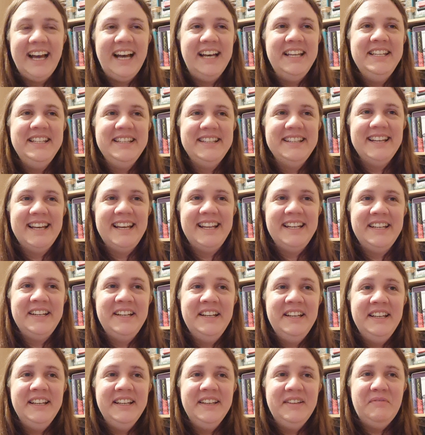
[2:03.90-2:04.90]
then,
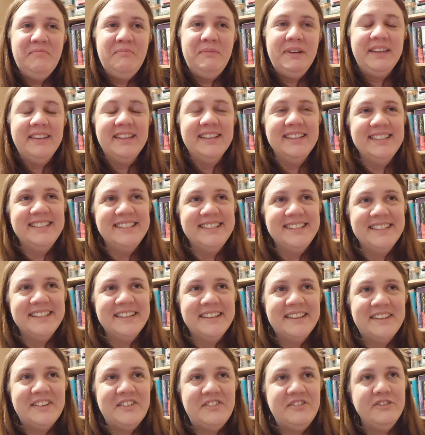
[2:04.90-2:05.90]
because
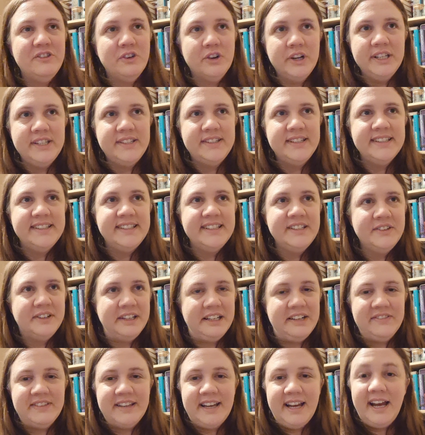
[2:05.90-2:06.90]
the voice that's in
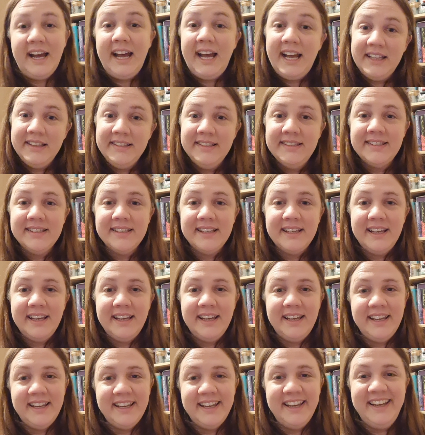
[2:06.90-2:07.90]
all of their heads
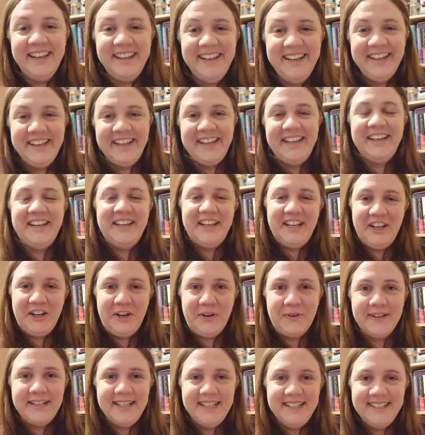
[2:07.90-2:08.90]

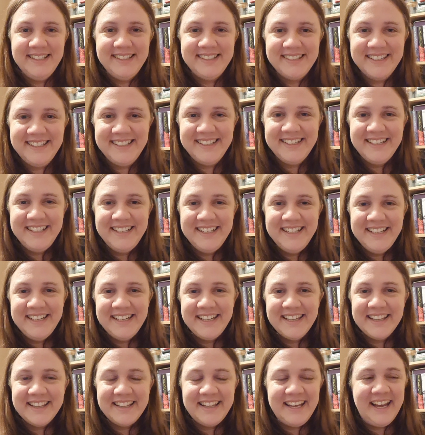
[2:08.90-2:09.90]
agrees,
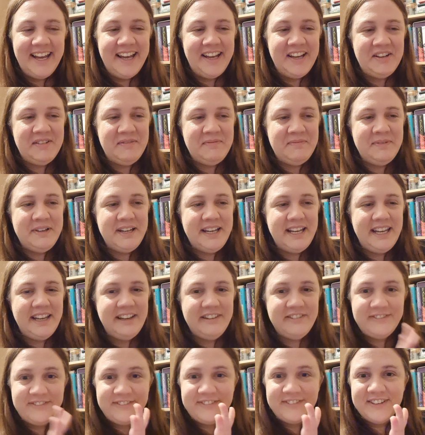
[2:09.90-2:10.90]

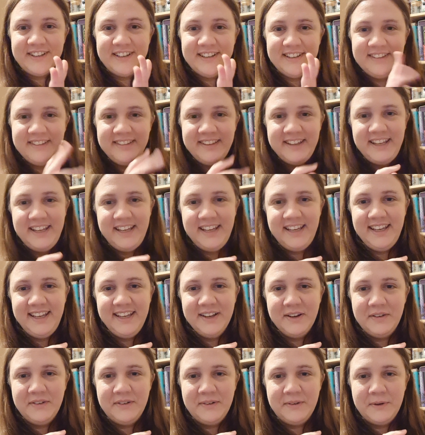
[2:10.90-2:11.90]
if
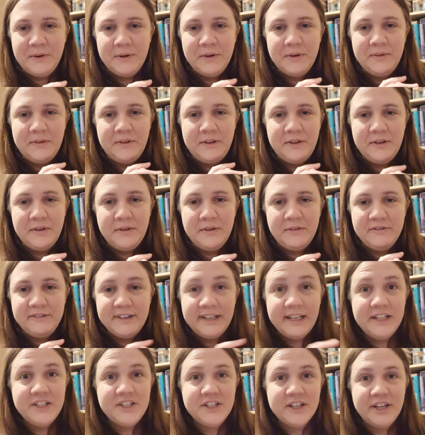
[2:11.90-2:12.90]
the
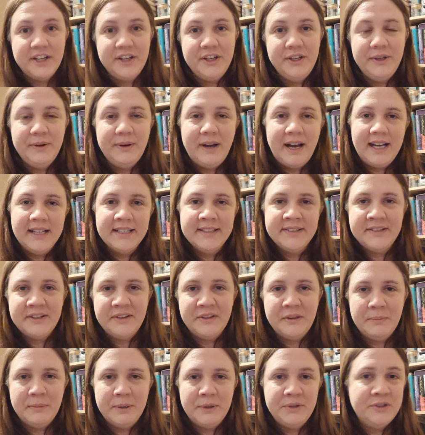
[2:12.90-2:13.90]
villager who has
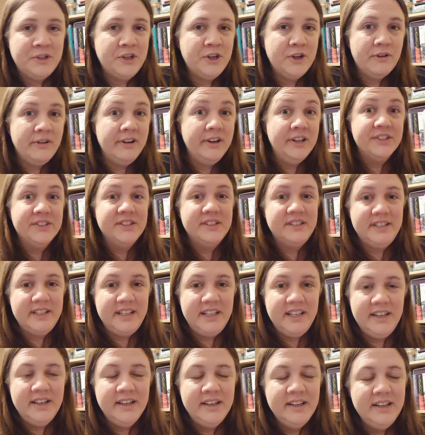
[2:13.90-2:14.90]
the most
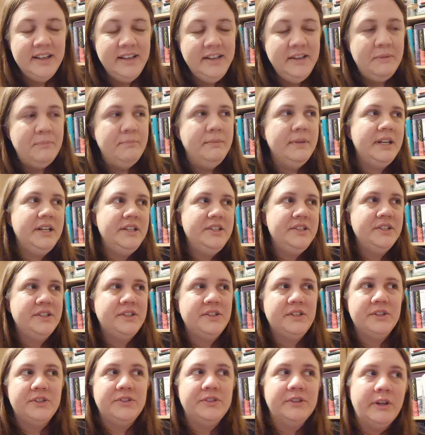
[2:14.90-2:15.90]
curiosity
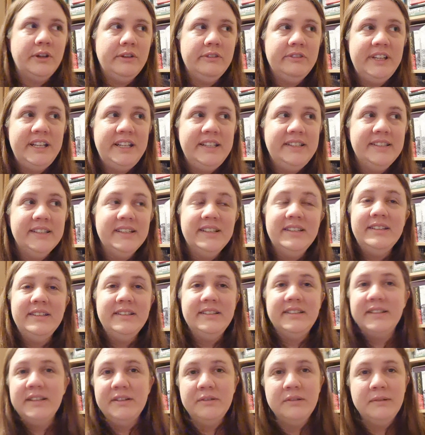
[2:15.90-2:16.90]
manages to solve it
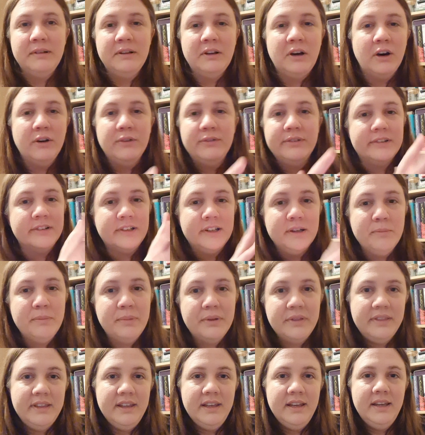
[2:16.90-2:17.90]
and offer
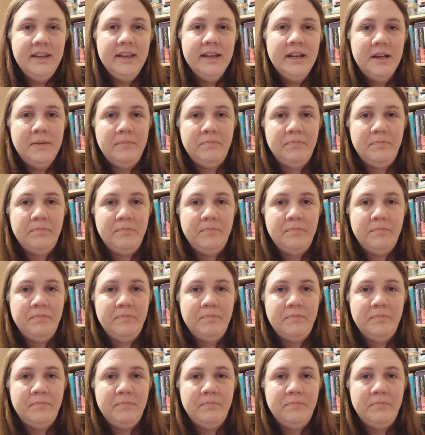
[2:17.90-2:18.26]
up the